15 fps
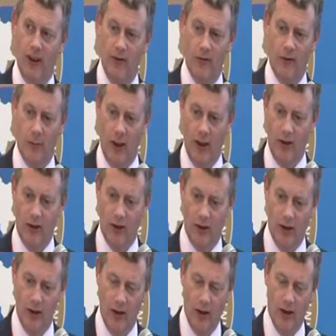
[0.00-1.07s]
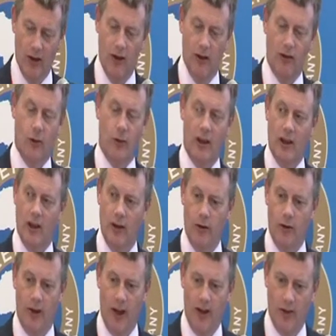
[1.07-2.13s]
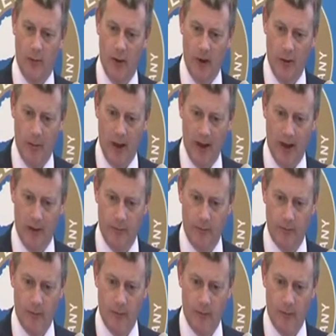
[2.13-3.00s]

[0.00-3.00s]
information to include that as a buyback.